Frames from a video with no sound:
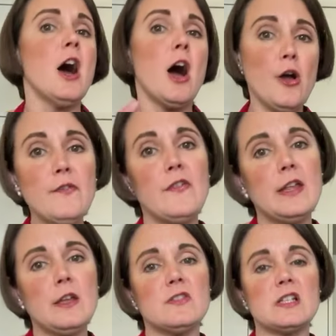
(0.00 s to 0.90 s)
Hopefully
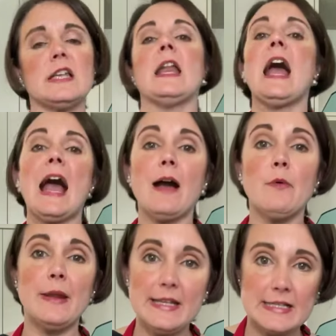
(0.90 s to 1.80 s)
you've seen
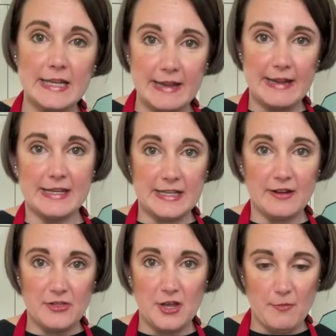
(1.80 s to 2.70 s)
how easy it is in
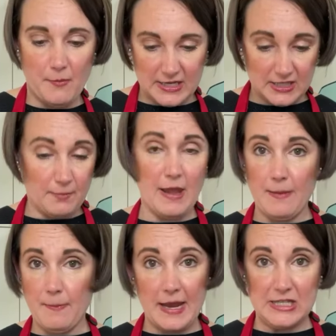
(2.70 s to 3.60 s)
a Thermomix to
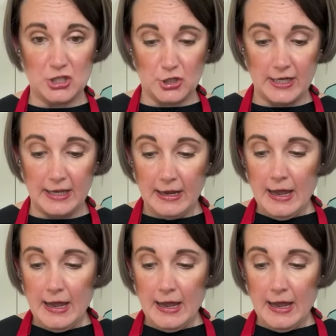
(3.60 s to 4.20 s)
make pastry.